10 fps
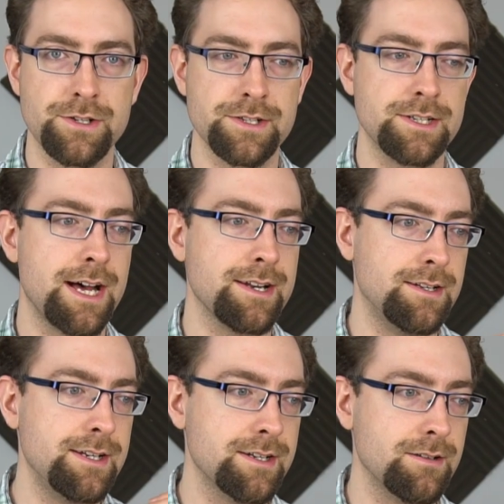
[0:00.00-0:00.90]
are just as
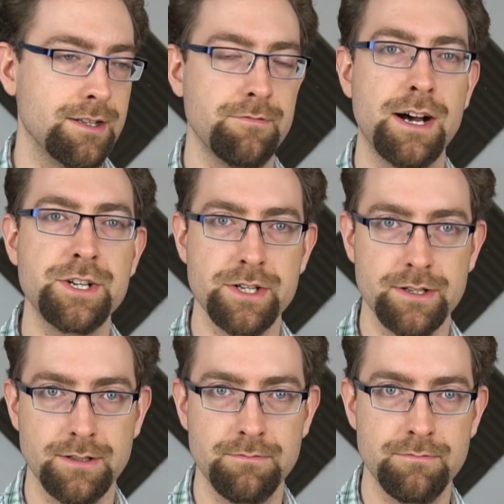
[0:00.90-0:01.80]
analytical and
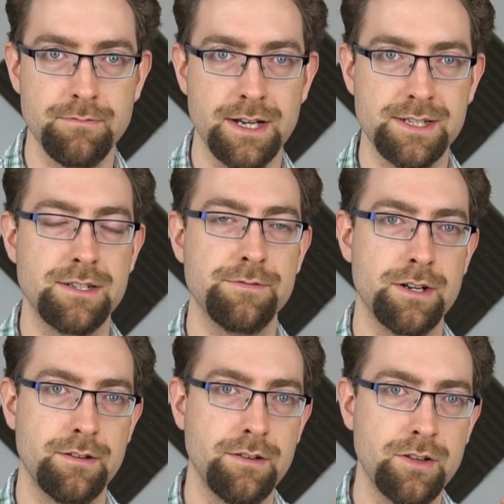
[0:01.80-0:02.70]
rational as
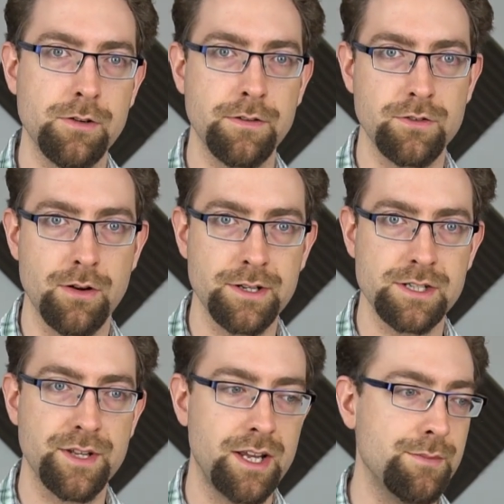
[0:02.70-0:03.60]
introverted intuitive dominants,
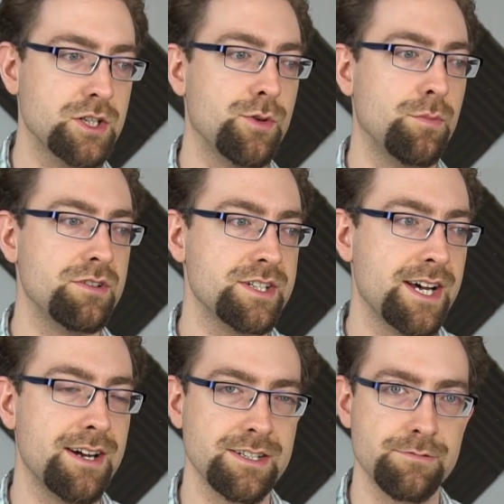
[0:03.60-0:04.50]
but they are much more
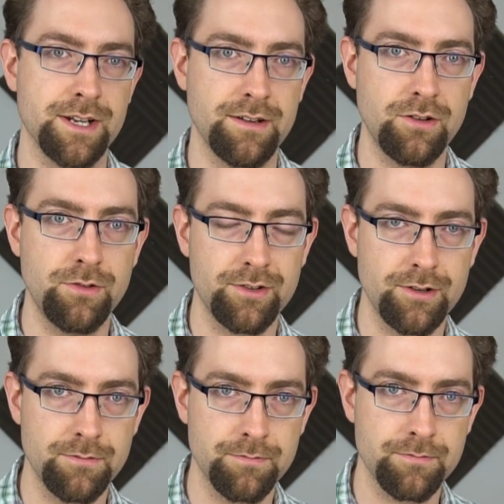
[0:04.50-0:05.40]
precise when they do
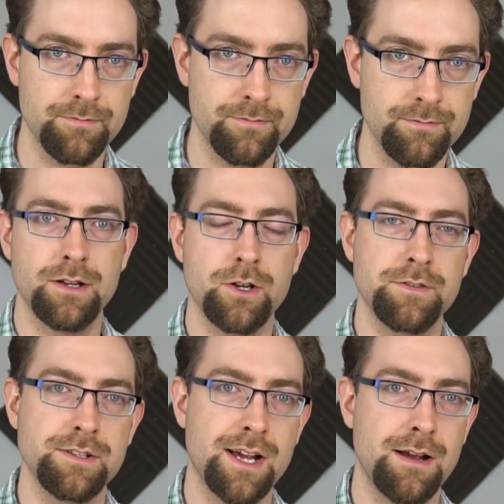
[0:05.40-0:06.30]
so. And
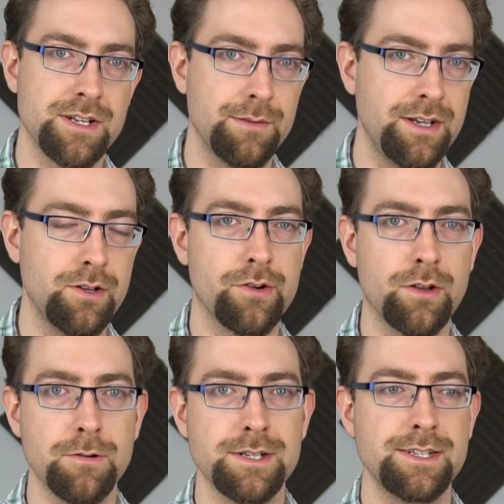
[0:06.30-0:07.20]
oftentimes, albeit not
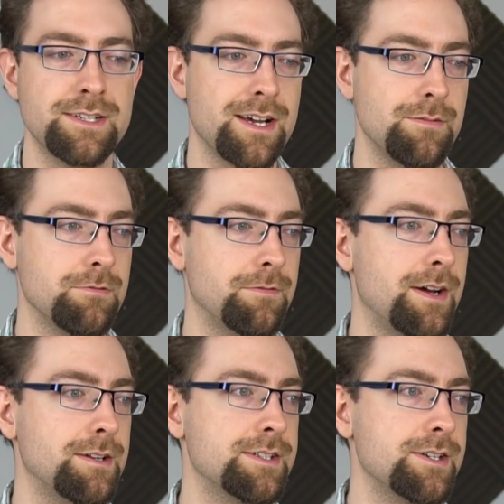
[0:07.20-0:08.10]
always, these types will
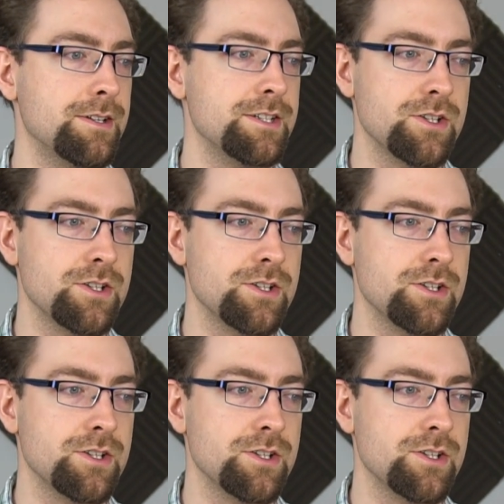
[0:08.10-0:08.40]
find a certain